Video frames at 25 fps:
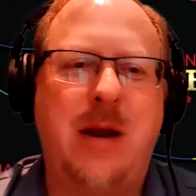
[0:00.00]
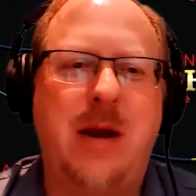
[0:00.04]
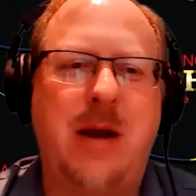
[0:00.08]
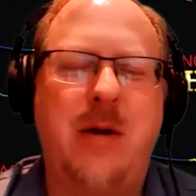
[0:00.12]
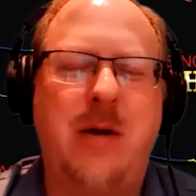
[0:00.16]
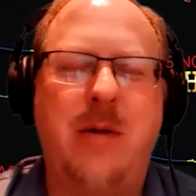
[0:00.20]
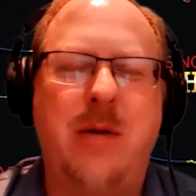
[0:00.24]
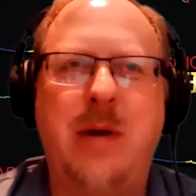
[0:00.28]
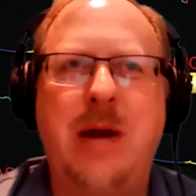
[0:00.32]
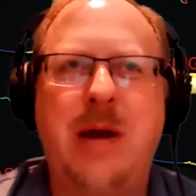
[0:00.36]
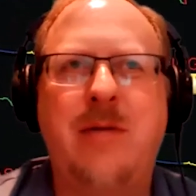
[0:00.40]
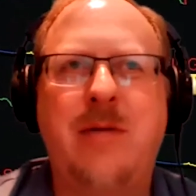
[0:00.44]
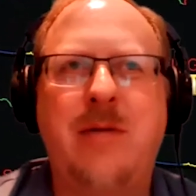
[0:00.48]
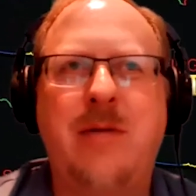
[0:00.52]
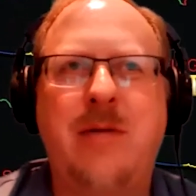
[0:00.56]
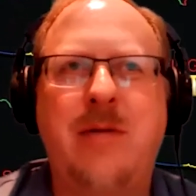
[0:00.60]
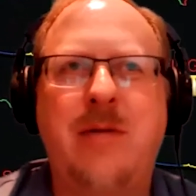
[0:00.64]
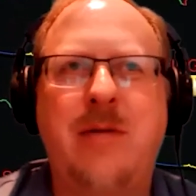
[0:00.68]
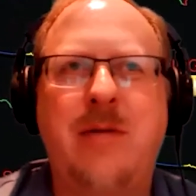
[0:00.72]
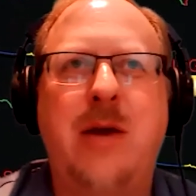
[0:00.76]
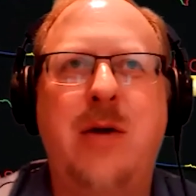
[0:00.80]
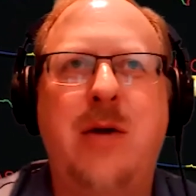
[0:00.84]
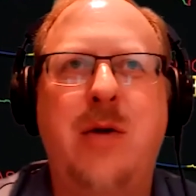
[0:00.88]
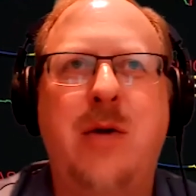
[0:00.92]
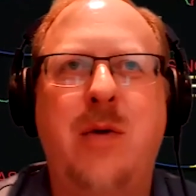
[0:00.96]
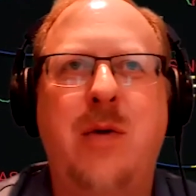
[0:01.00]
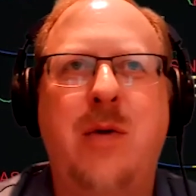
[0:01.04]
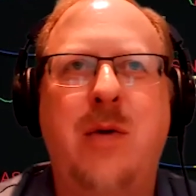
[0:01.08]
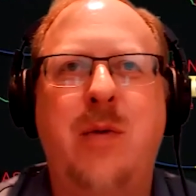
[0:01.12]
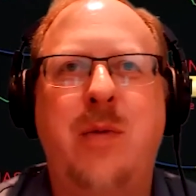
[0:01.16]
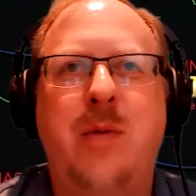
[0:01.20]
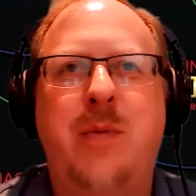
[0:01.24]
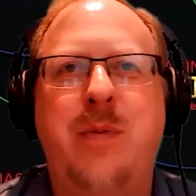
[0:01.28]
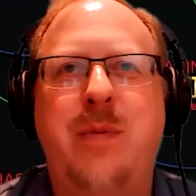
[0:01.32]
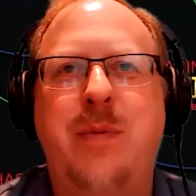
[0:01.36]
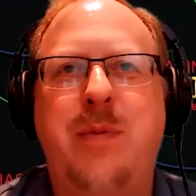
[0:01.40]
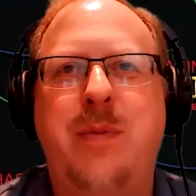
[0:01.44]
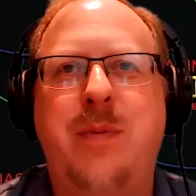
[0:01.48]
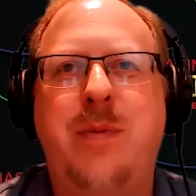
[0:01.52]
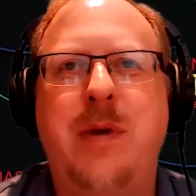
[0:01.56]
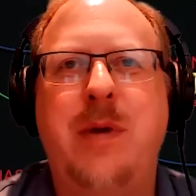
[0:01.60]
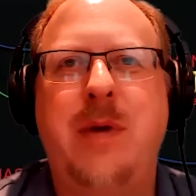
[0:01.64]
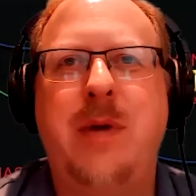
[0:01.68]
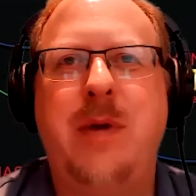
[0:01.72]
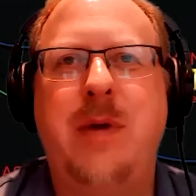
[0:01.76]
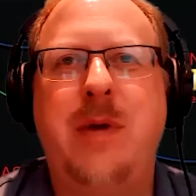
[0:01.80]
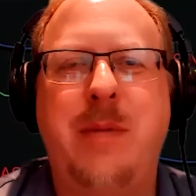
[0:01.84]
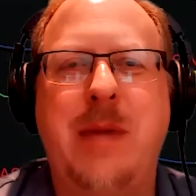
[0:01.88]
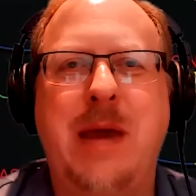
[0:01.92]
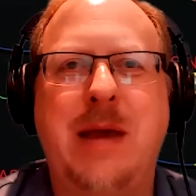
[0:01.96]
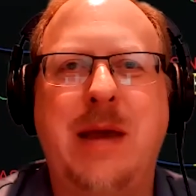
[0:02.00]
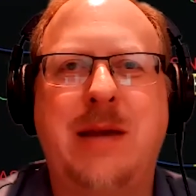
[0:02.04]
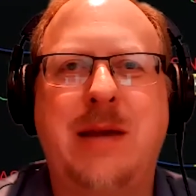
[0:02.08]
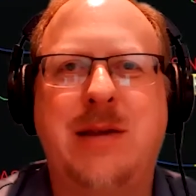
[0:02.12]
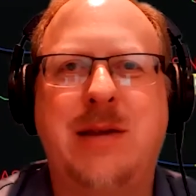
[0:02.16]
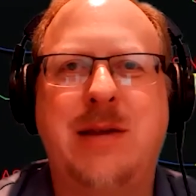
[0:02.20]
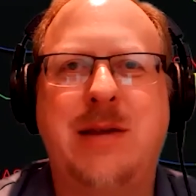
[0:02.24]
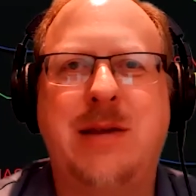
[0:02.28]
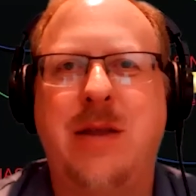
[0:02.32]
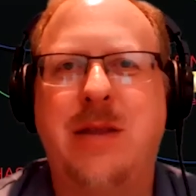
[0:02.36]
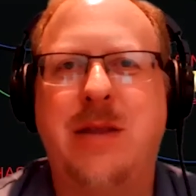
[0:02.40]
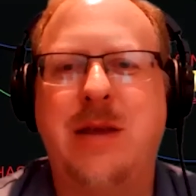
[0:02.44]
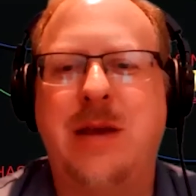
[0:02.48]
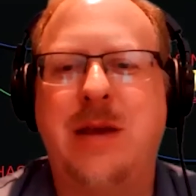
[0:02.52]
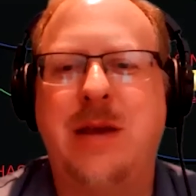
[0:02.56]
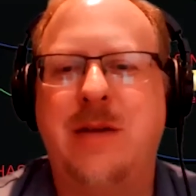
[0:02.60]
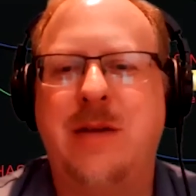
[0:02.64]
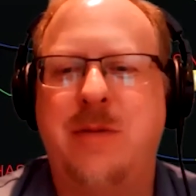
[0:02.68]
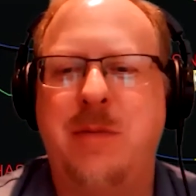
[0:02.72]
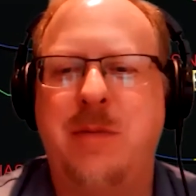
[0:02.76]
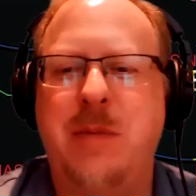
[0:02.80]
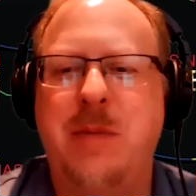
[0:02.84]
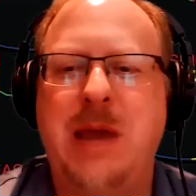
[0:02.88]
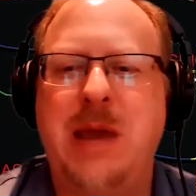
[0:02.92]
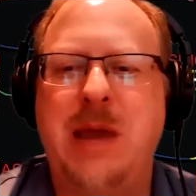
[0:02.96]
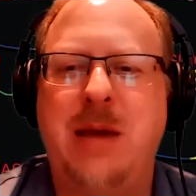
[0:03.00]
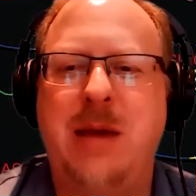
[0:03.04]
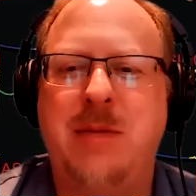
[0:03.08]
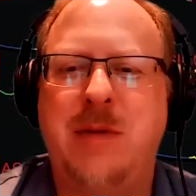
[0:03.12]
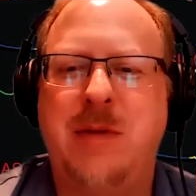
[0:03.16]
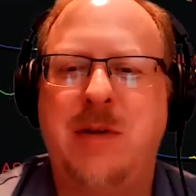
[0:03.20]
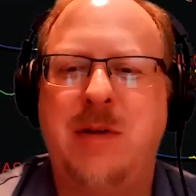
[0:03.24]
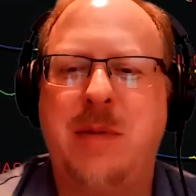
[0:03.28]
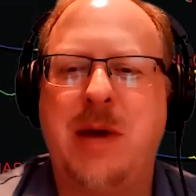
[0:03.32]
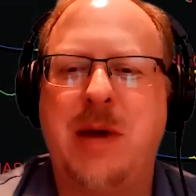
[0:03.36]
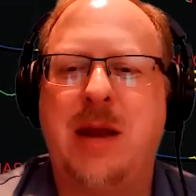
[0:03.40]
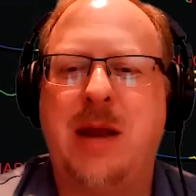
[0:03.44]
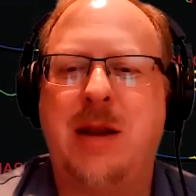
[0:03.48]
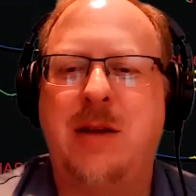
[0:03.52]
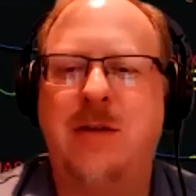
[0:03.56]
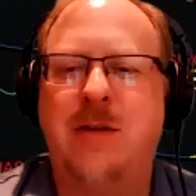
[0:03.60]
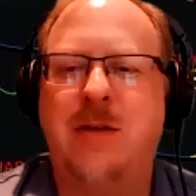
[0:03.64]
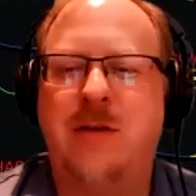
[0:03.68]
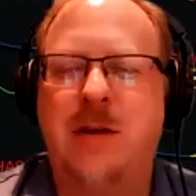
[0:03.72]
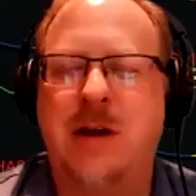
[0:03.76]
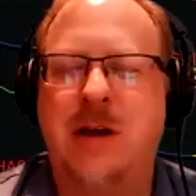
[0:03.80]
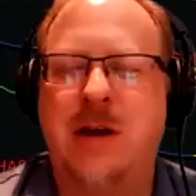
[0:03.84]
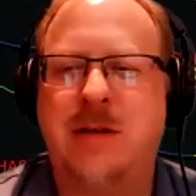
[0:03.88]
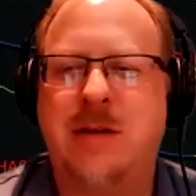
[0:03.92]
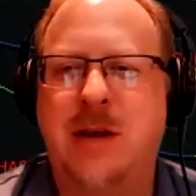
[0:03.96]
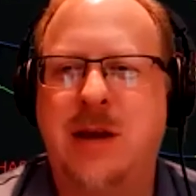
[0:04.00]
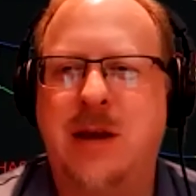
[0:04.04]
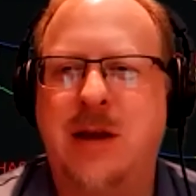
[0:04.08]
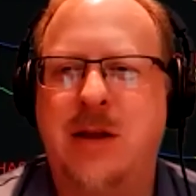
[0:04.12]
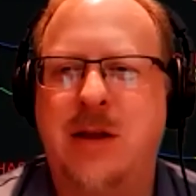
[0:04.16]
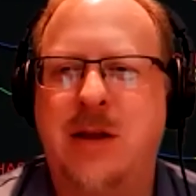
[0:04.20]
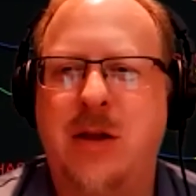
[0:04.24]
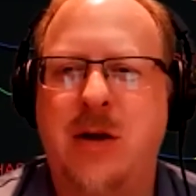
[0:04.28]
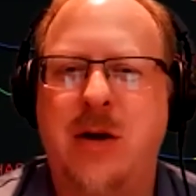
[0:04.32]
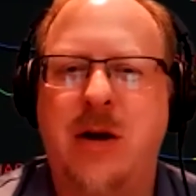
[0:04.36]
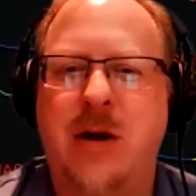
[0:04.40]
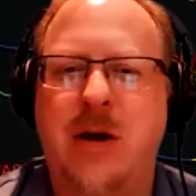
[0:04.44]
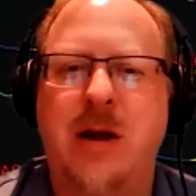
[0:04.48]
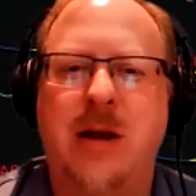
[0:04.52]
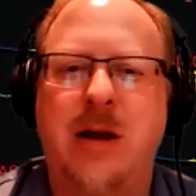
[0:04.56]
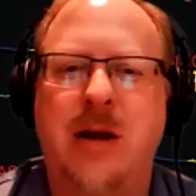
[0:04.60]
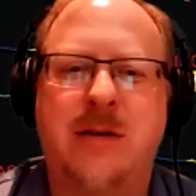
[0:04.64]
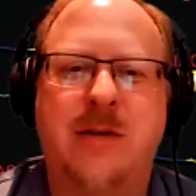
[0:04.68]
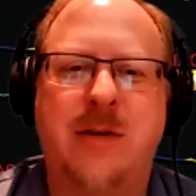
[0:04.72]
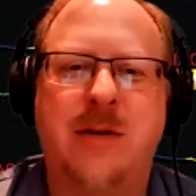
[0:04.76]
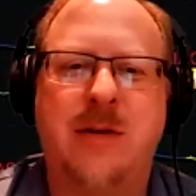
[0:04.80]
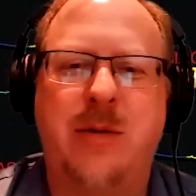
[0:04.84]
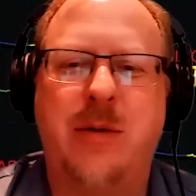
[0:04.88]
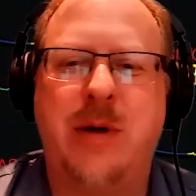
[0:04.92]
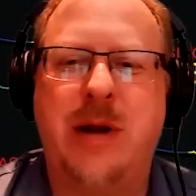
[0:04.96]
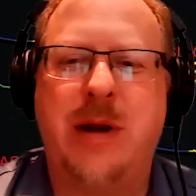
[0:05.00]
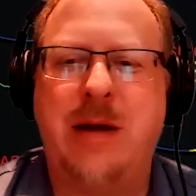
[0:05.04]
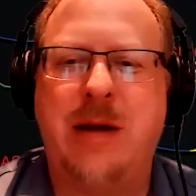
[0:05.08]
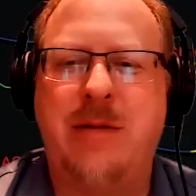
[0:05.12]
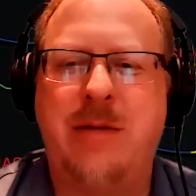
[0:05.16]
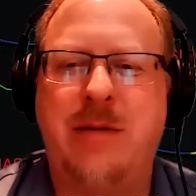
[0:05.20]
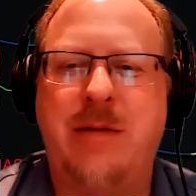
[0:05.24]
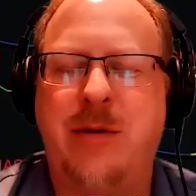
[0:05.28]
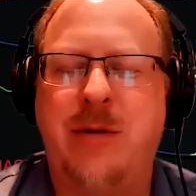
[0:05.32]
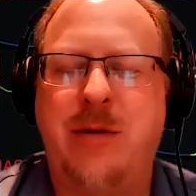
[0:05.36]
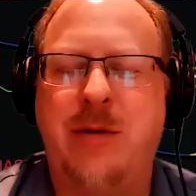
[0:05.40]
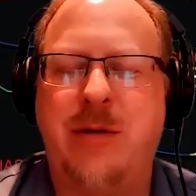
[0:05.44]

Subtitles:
everybody who, makes all these memes about injecting Clorox or whatever,